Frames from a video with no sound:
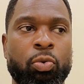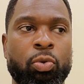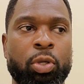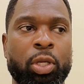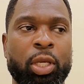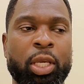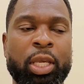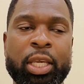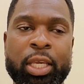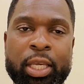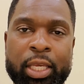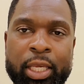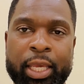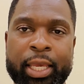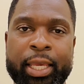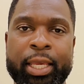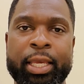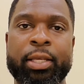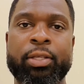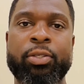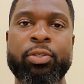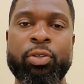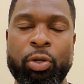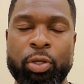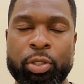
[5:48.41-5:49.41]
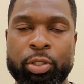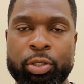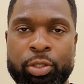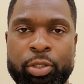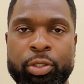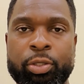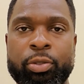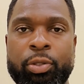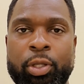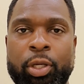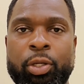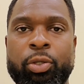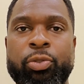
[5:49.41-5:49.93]
he is going to
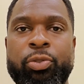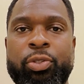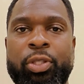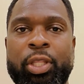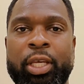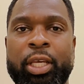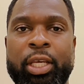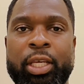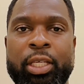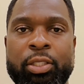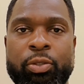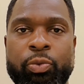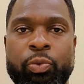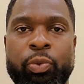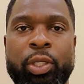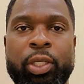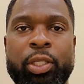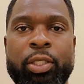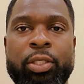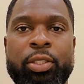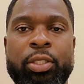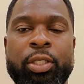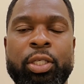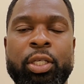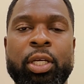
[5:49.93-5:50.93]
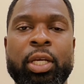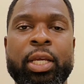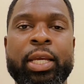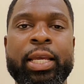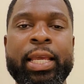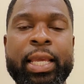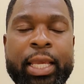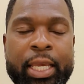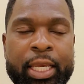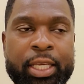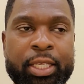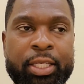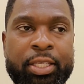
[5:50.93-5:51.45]
do those things which
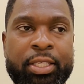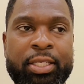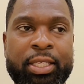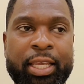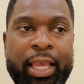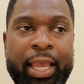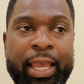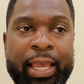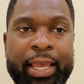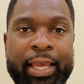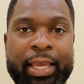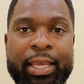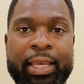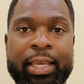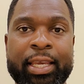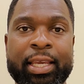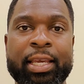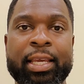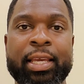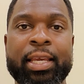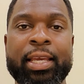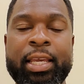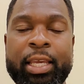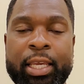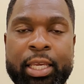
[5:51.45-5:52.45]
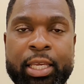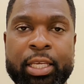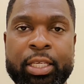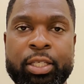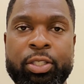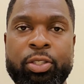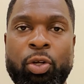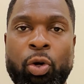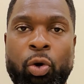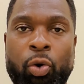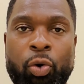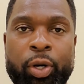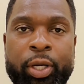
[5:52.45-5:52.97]
he say he's
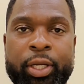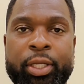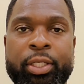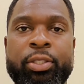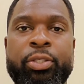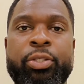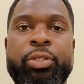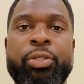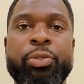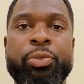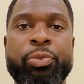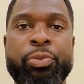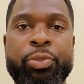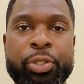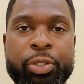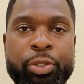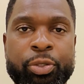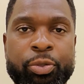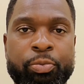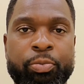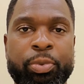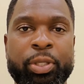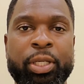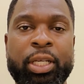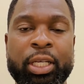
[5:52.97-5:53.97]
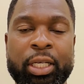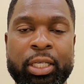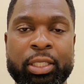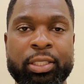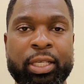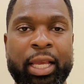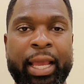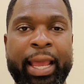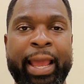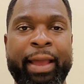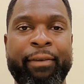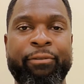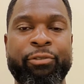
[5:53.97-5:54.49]
going to do, because
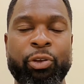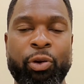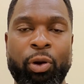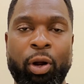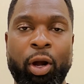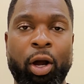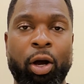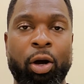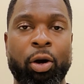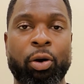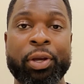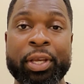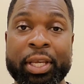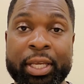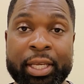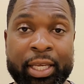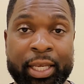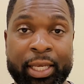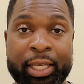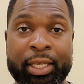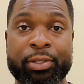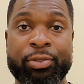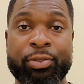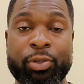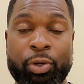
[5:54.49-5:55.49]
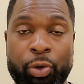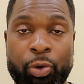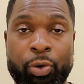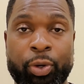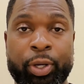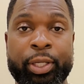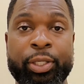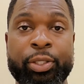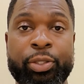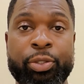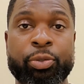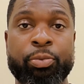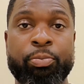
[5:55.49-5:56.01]
after all, he is
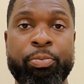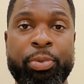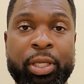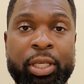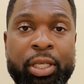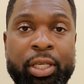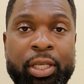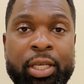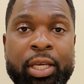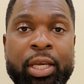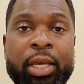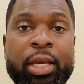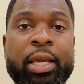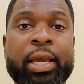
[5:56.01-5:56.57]
going to be